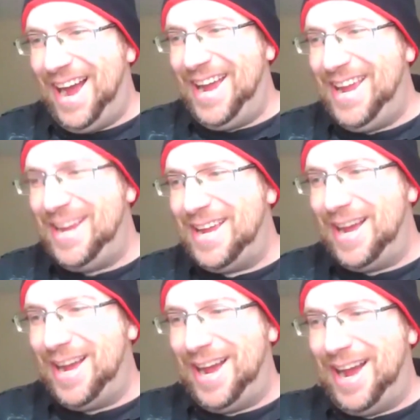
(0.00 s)
I
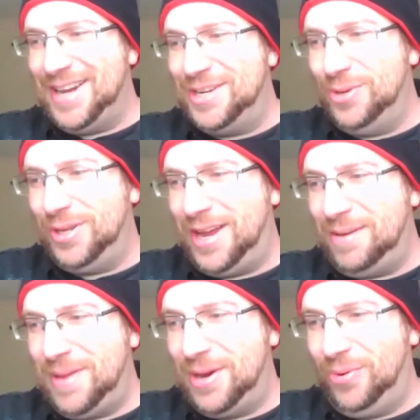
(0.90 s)
I do a lot
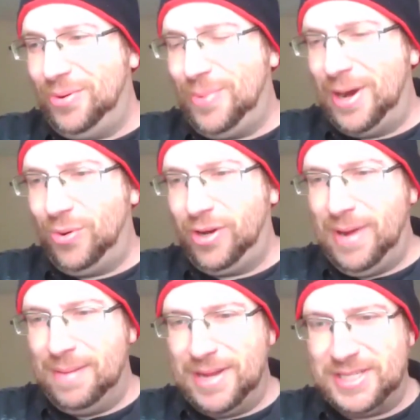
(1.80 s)
of my work my work
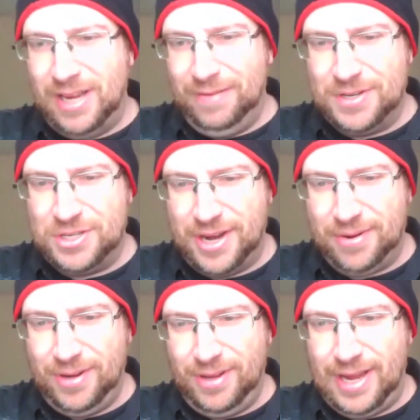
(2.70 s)
by myself in
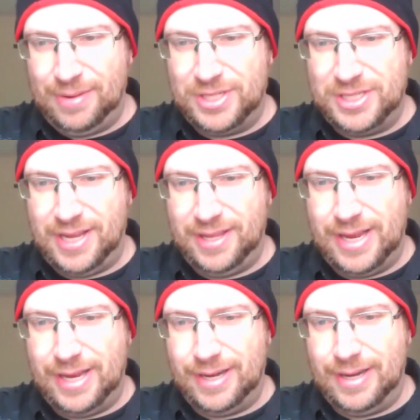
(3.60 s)
general. I would say
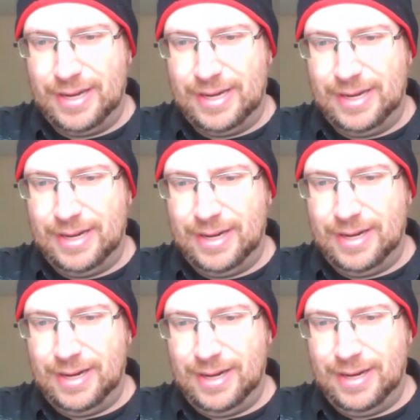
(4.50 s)
that
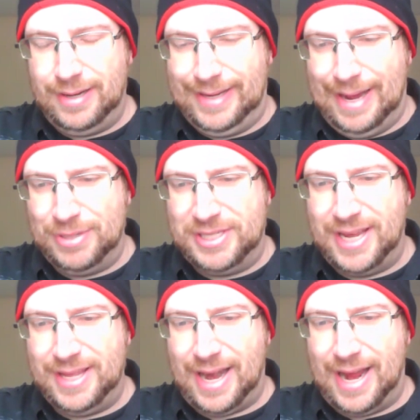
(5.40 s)
I would
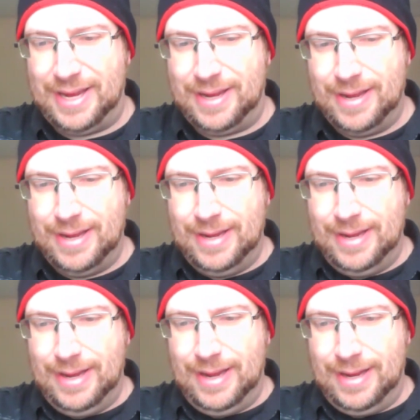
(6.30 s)
say that I
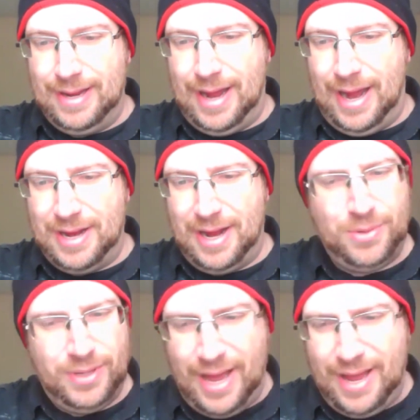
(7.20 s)
I, I
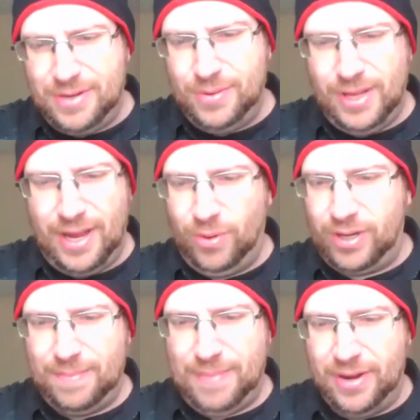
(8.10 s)
do I do a lot of
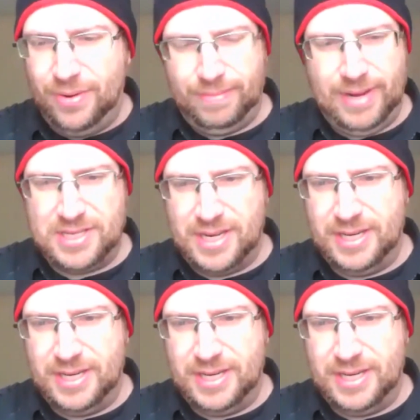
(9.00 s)
work on my own as it